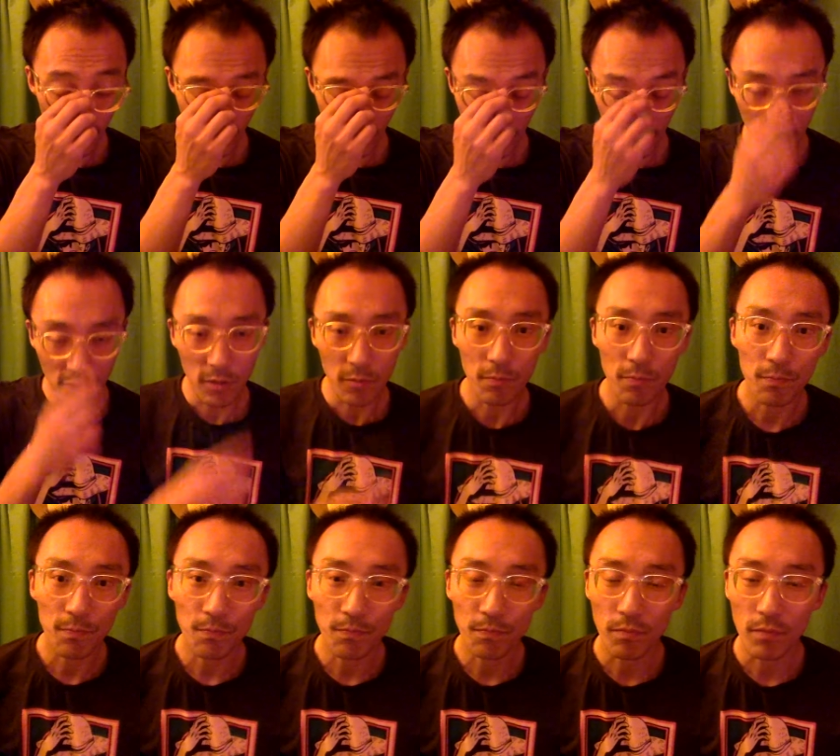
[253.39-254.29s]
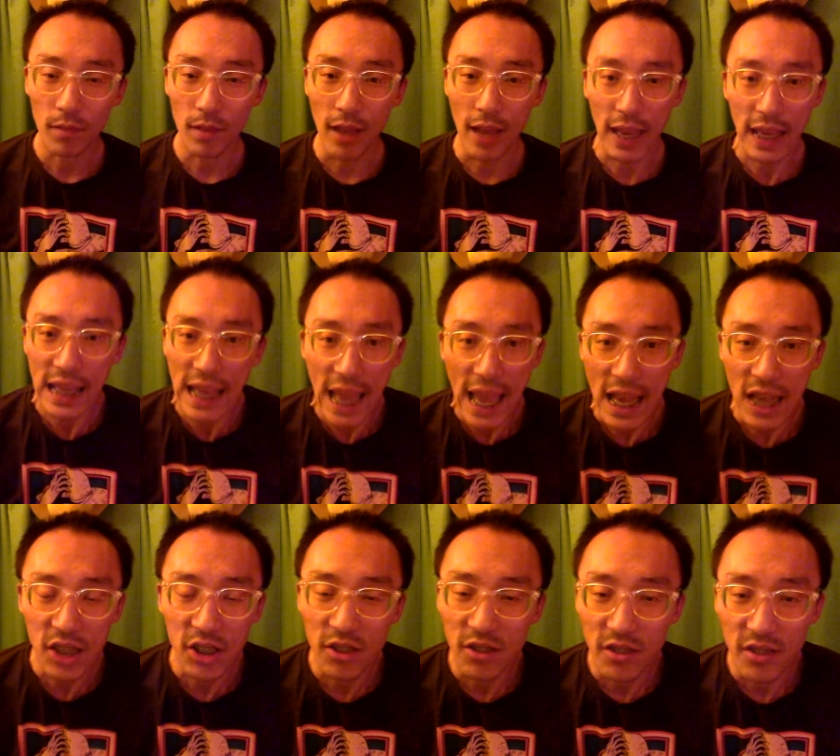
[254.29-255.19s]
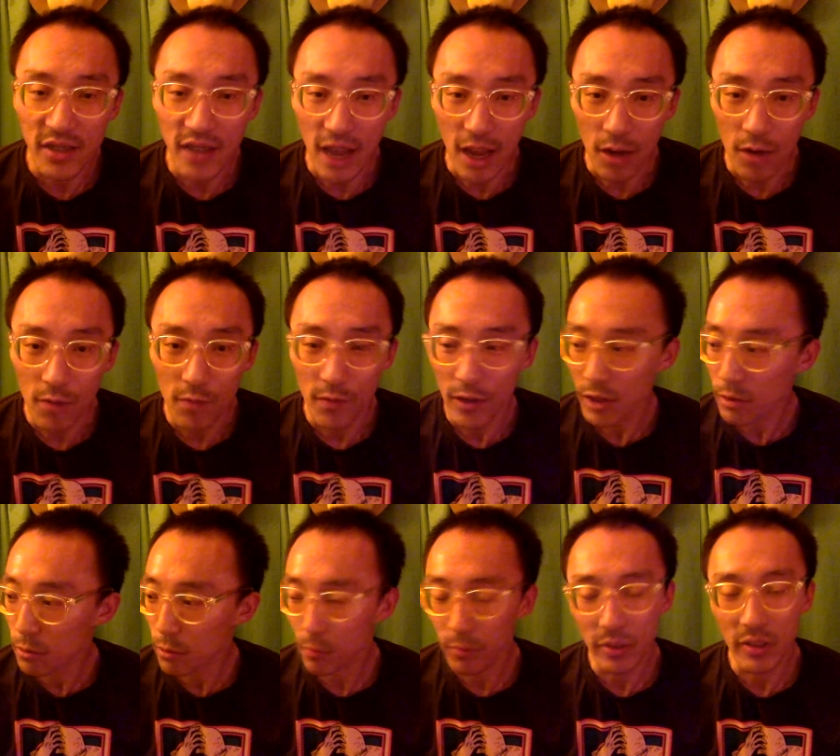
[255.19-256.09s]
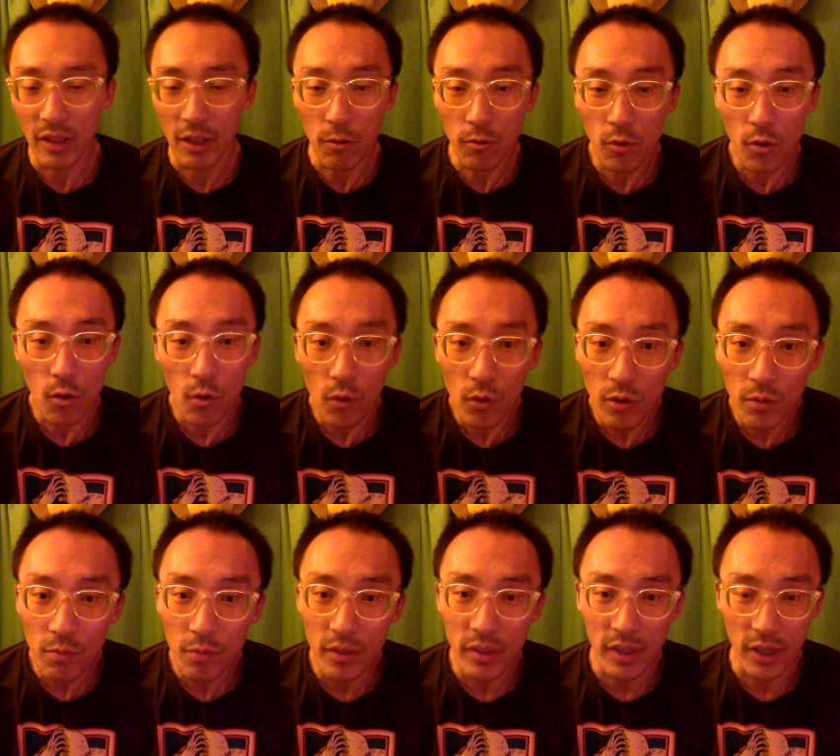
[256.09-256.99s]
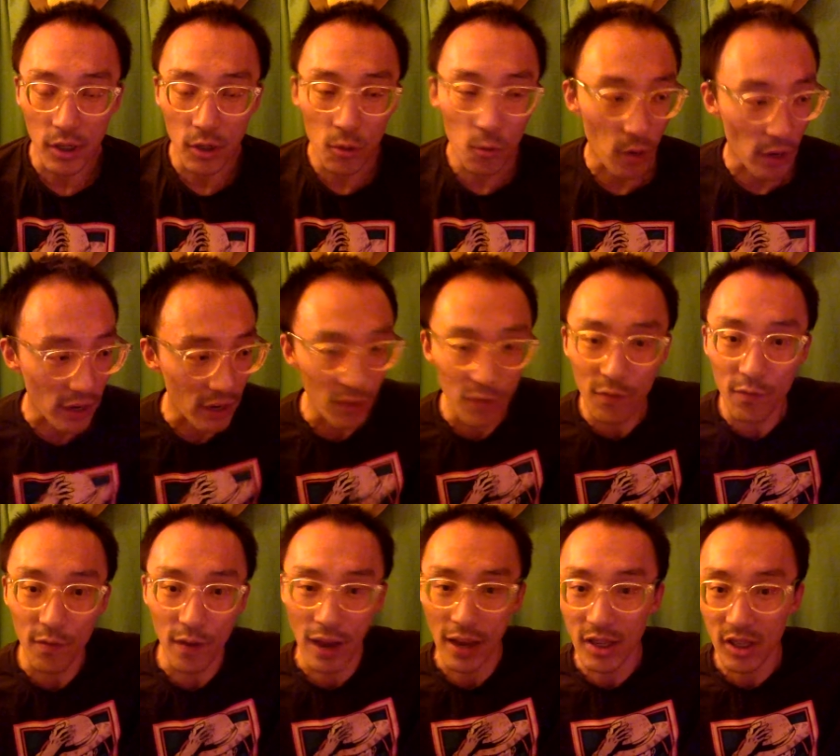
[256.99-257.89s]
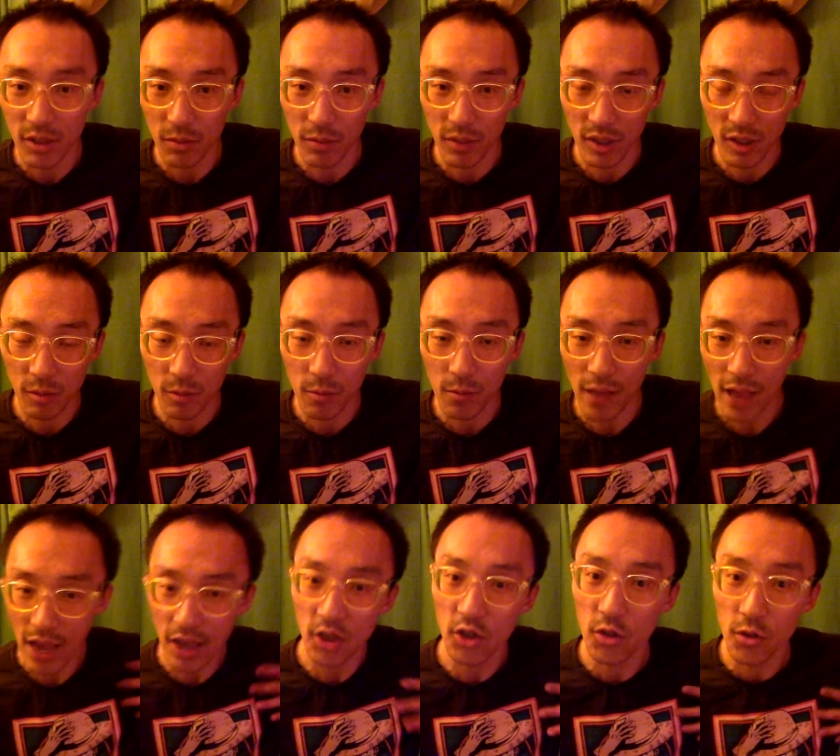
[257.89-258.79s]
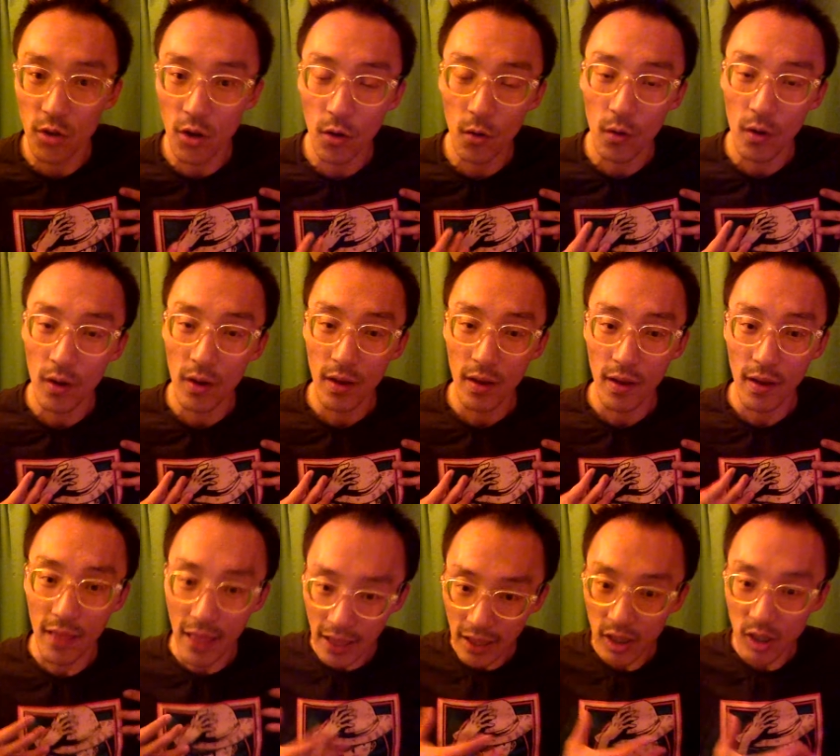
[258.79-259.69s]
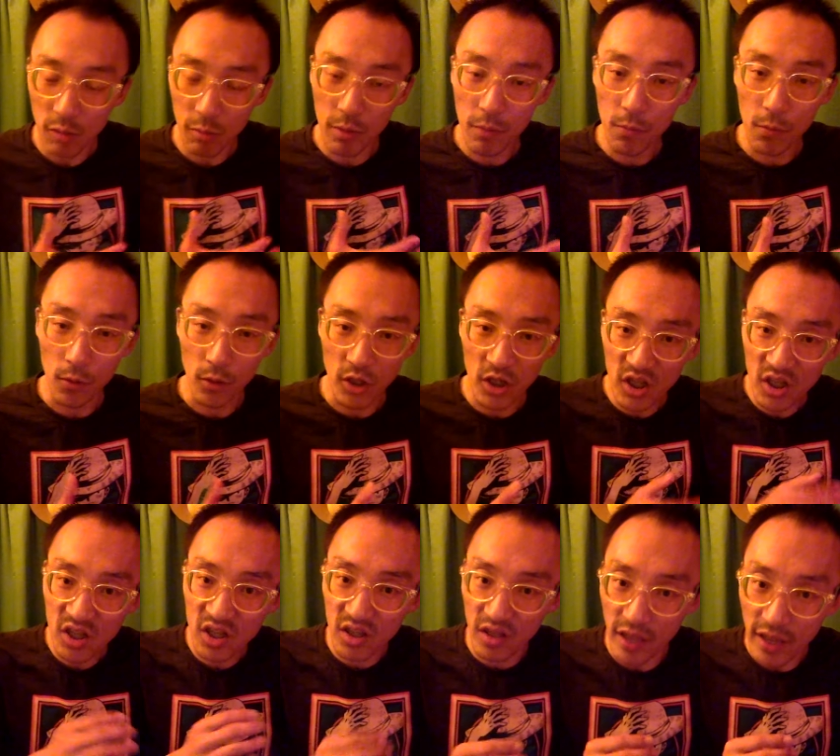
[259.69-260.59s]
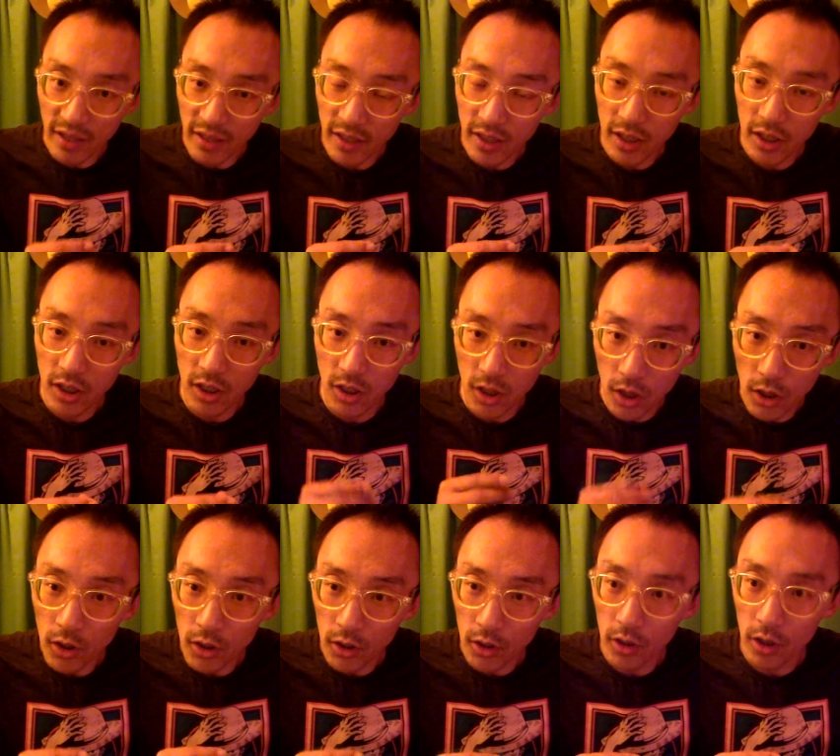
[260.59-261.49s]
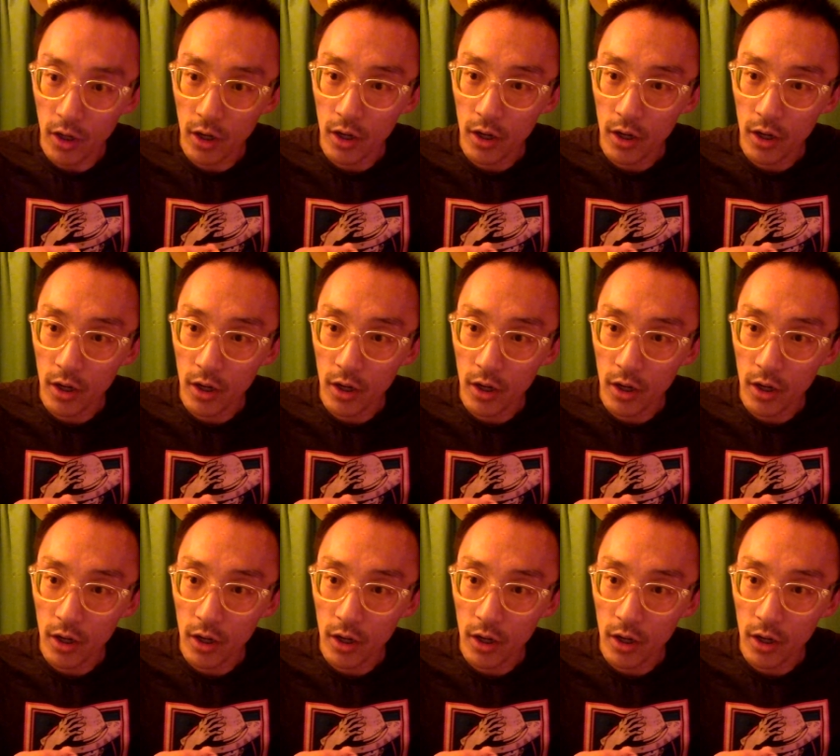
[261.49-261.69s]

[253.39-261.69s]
And I actually just got on Facebook because that was the only place I knew where I could find some of these people. As you know, a lot of these people are just slightly younger.